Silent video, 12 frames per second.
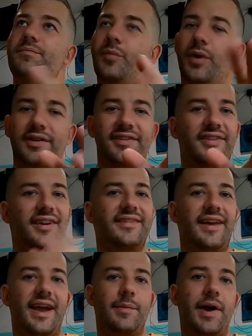what,
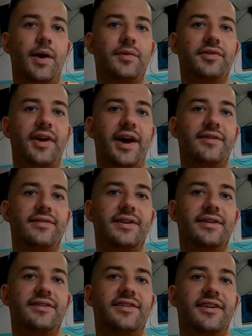six amp hours out of
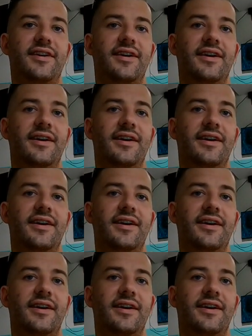it.